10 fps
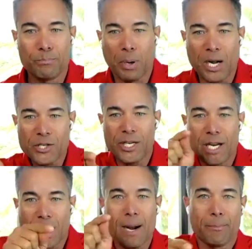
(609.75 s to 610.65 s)
punching
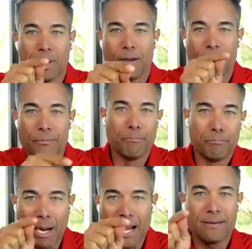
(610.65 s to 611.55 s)
a couple of
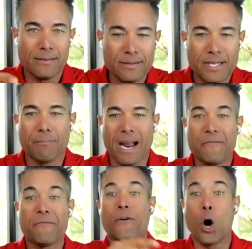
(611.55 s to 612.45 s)
buttons in my
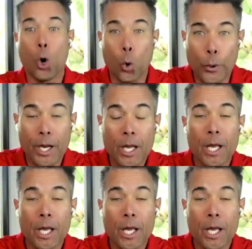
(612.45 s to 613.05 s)
phone,